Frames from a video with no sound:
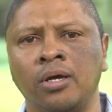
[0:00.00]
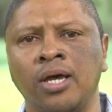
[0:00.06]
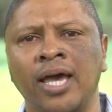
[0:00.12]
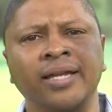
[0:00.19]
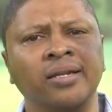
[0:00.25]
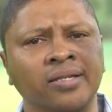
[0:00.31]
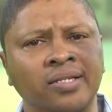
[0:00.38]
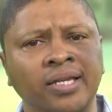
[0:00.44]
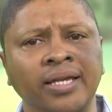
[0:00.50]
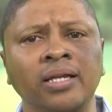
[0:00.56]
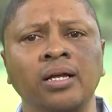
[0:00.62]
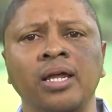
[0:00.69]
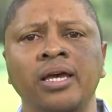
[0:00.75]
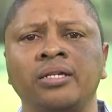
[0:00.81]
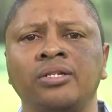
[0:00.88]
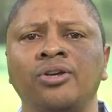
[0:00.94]
And a
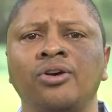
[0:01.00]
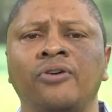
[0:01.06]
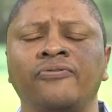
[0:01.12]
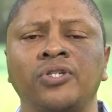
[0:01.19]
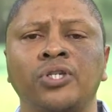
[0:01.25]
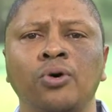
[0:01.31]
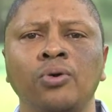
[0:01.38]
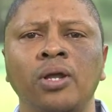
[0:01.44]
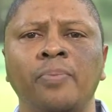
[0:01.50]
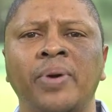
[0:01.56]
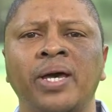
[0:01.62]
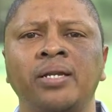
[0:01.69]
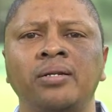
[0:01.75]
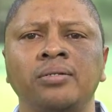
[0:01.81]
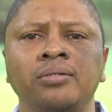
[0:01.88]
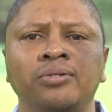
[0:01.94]
single hectare of solar
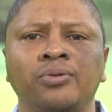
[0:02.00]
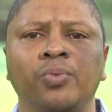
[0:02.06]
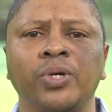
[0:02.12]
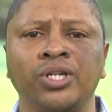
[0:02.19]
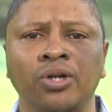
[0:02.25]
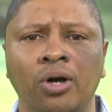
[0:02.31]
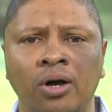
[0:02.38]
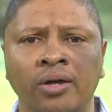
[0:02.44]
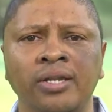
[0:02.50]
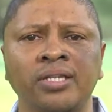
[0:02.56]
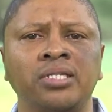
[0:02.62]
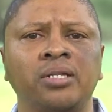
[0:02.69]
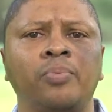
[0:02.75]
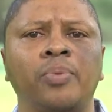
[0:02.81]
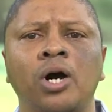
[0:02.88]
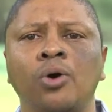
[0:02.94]
panels, which harness
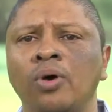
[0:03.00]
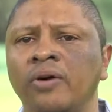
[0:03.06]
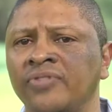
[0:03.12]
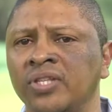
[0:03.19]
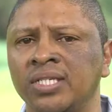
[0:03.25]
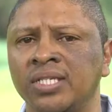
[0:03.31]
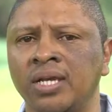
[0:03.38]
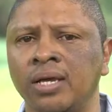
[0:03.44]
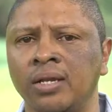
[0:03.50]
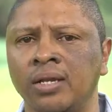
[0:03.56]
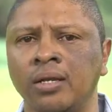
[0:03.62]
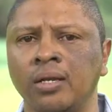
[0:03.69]
the power of the sun,